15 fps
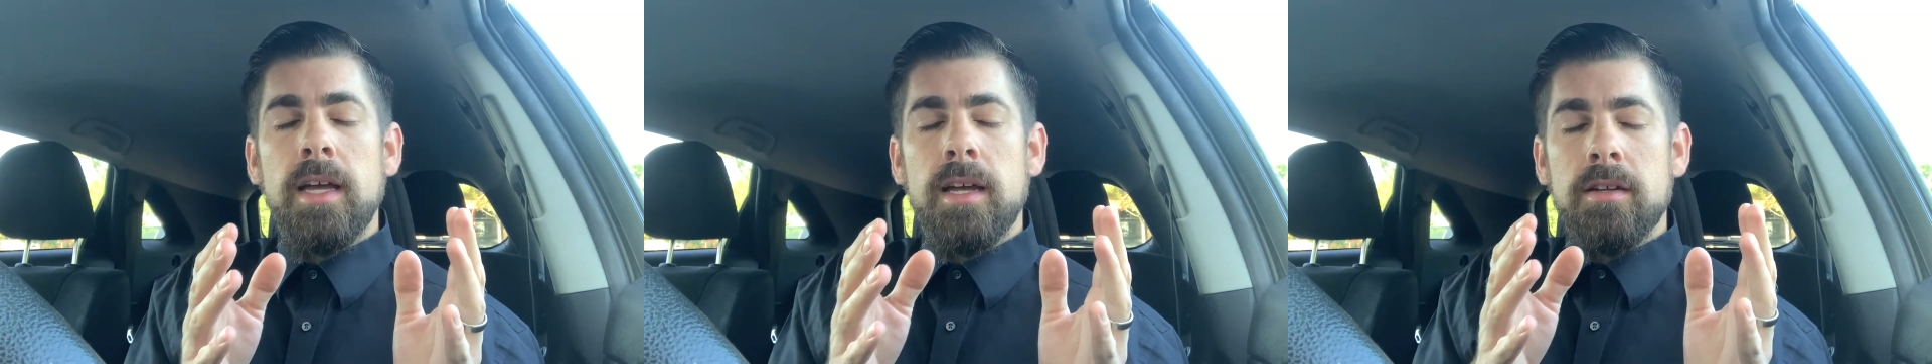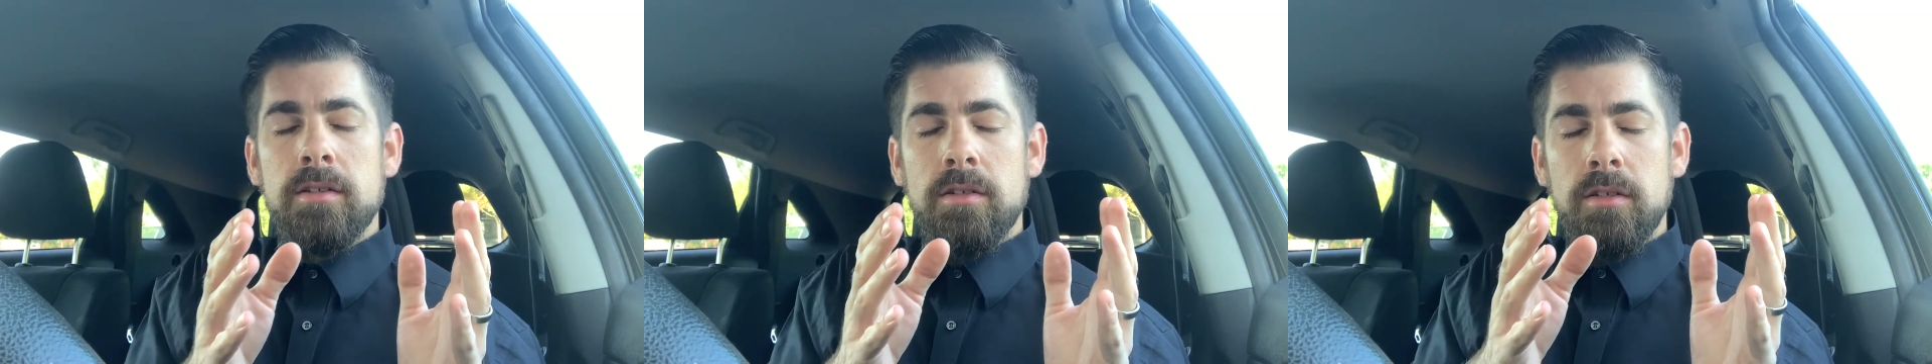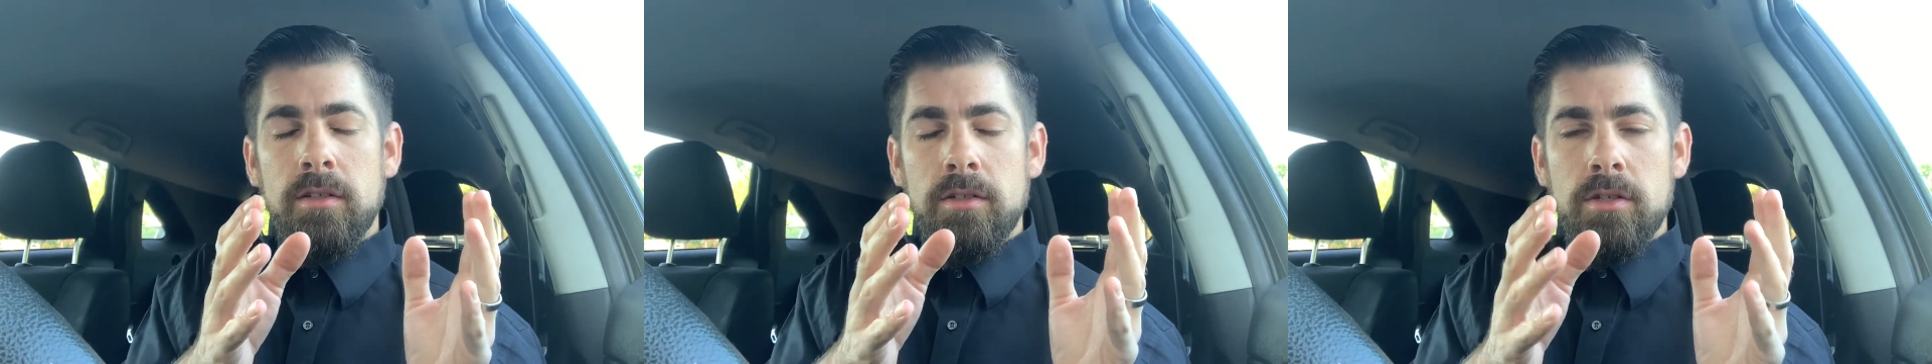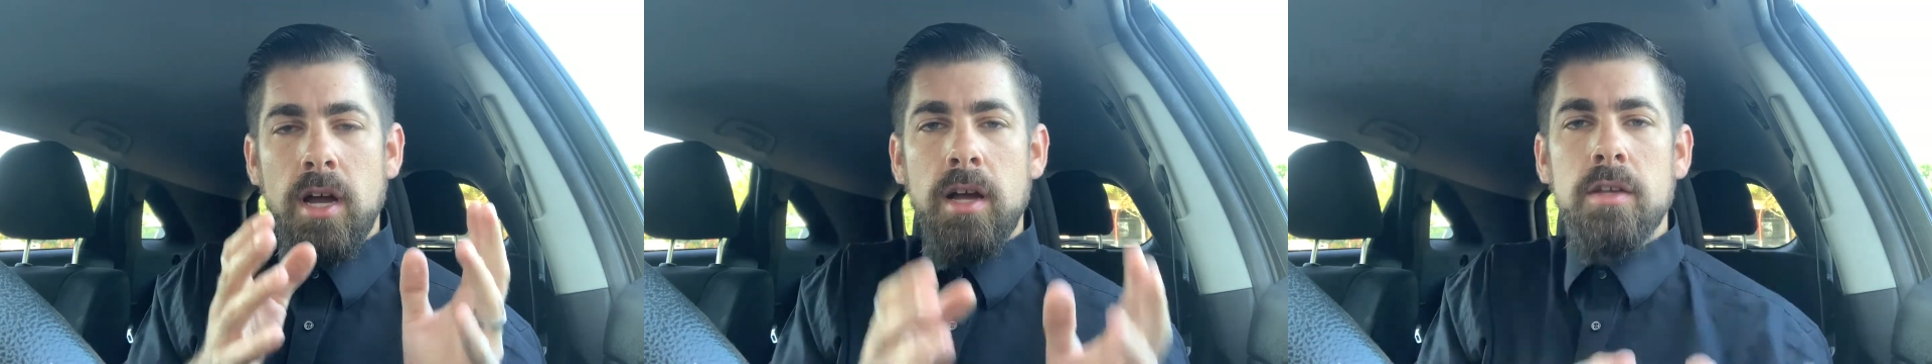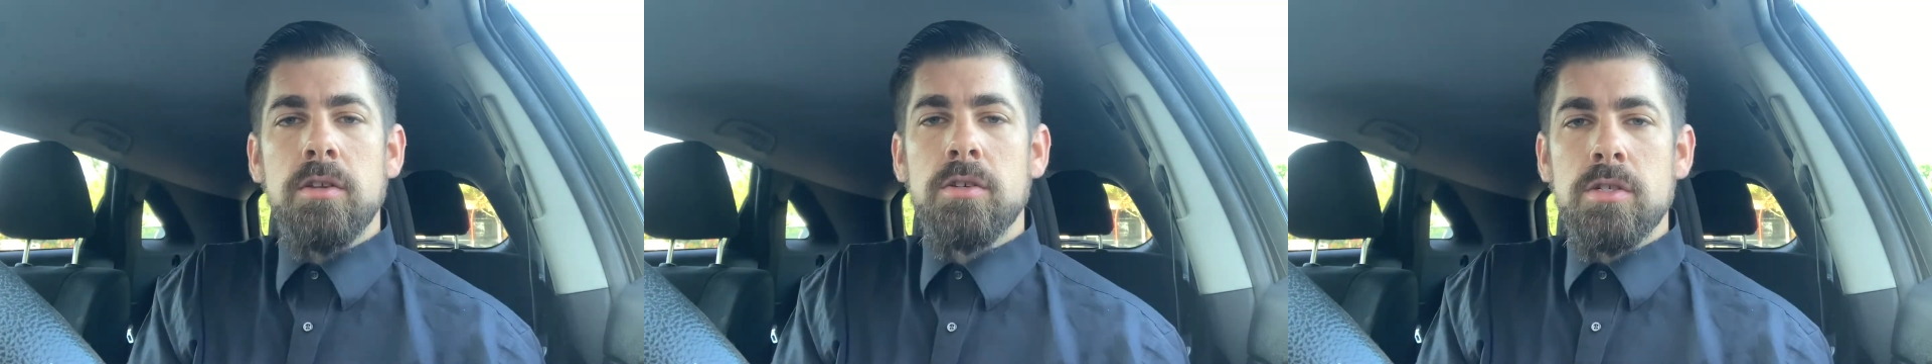actually
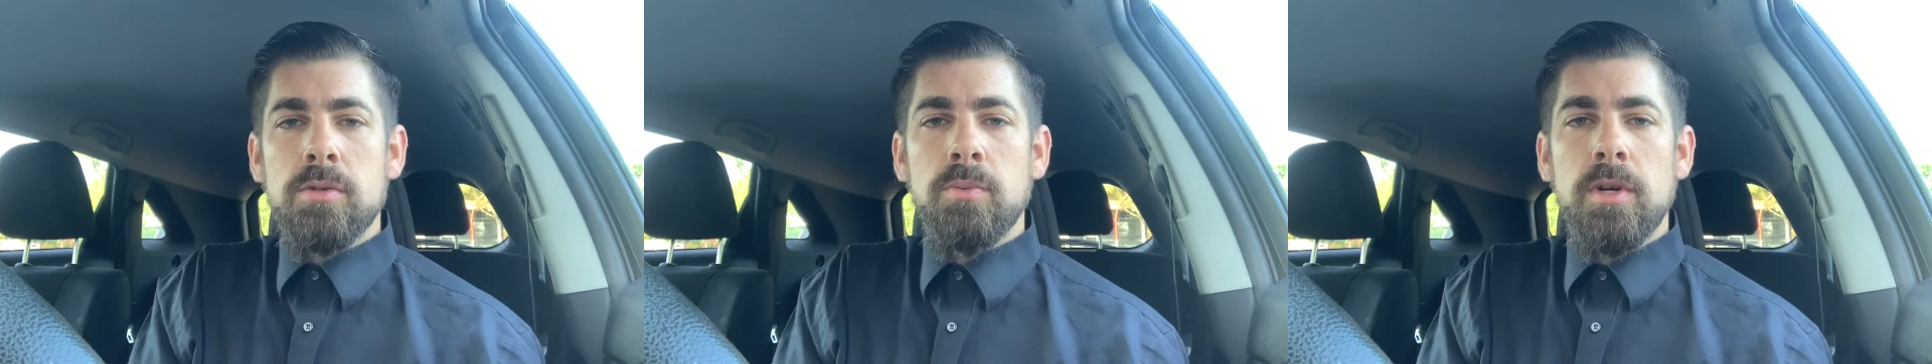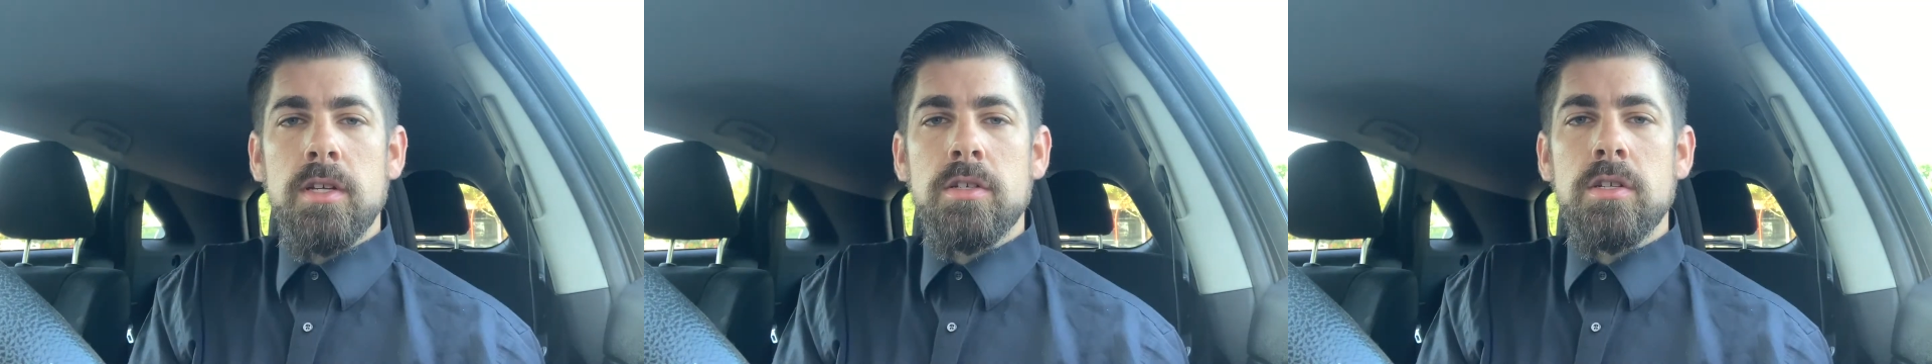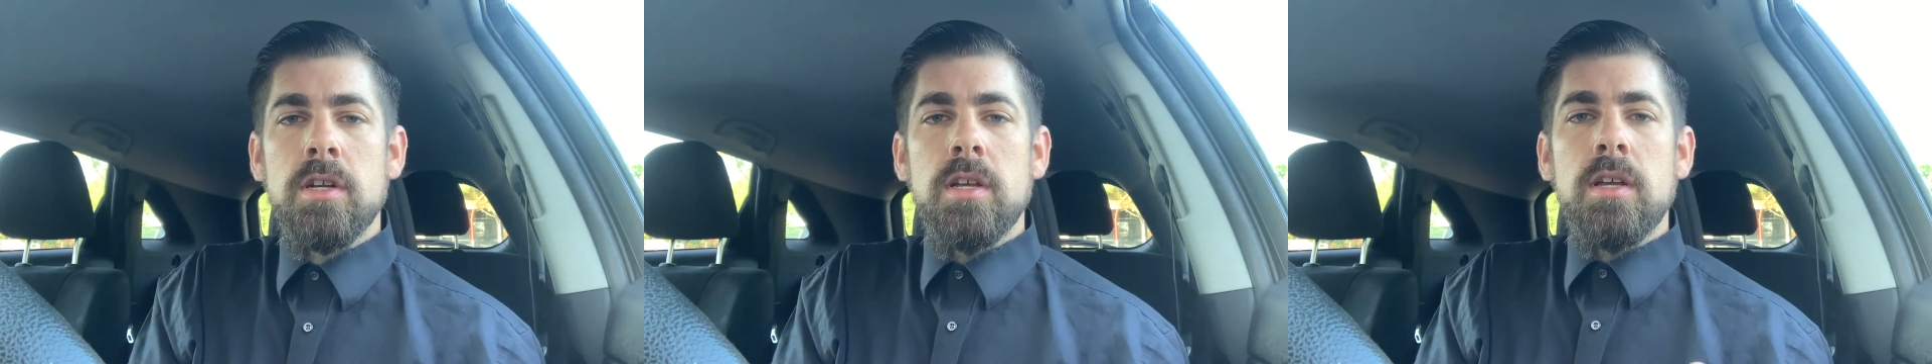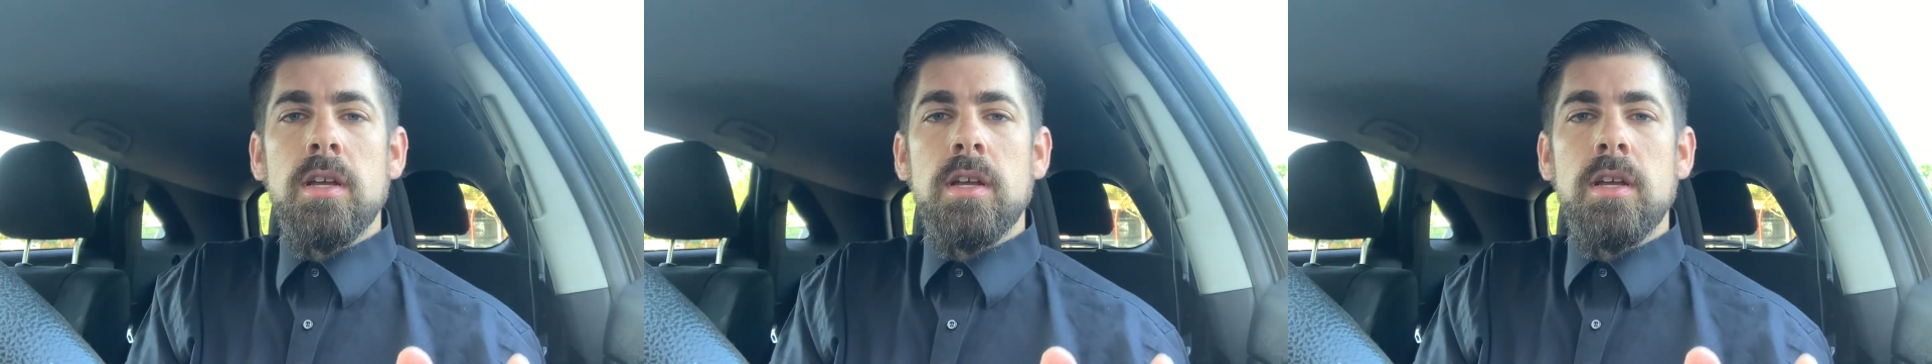dock your Switch